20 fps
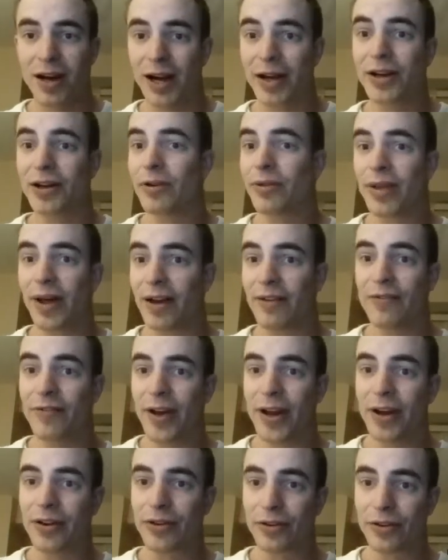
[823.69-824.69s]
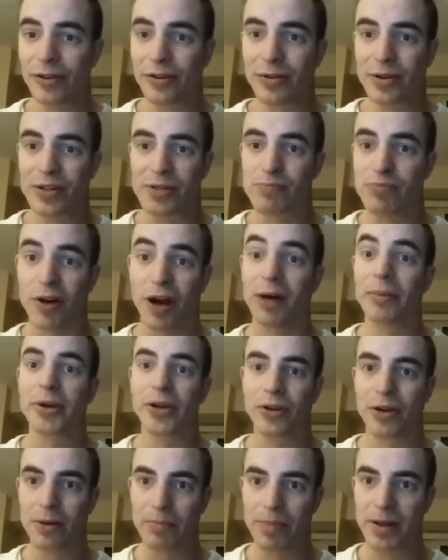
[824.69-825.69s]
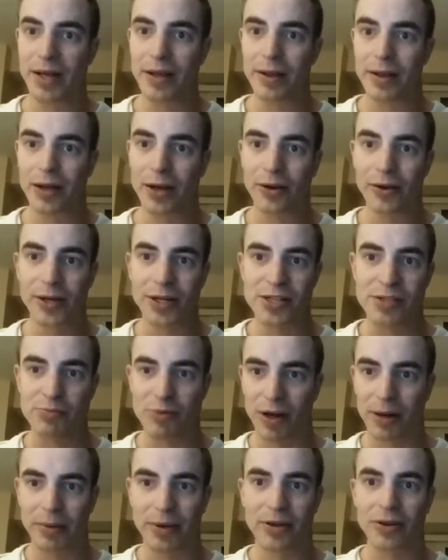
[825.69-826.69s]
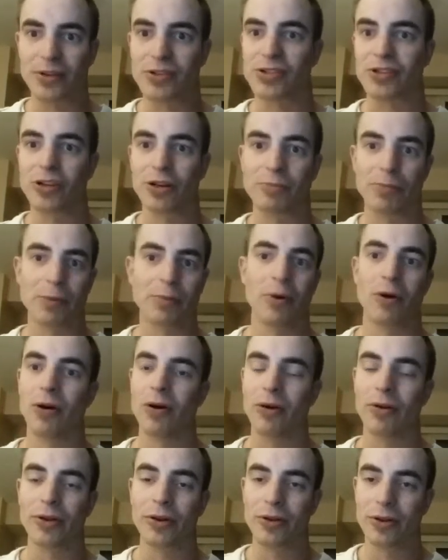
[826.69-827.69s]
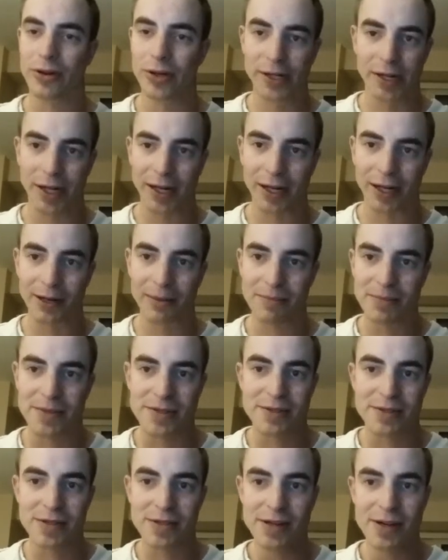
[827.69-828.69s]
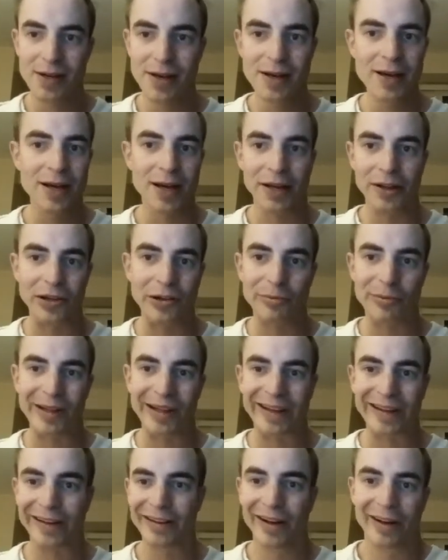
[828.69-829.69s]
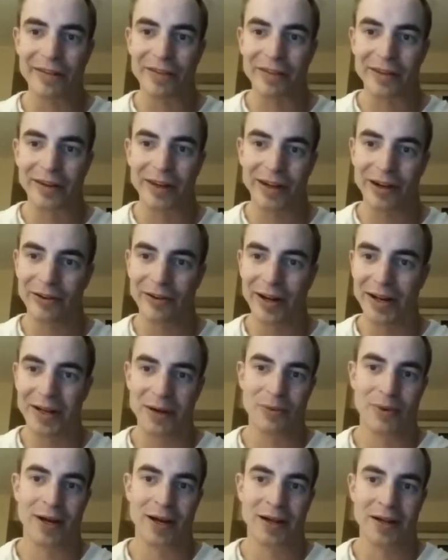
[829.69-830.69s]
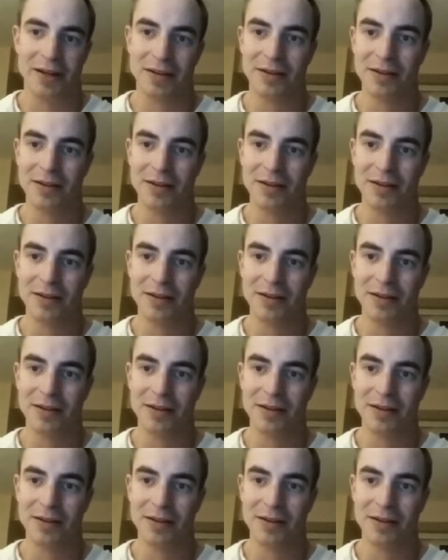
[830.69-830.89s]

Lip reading: I know that vendor is probably going to be there, and he's probably going to scoop up all the good games, and there'd be like nothing there anyway.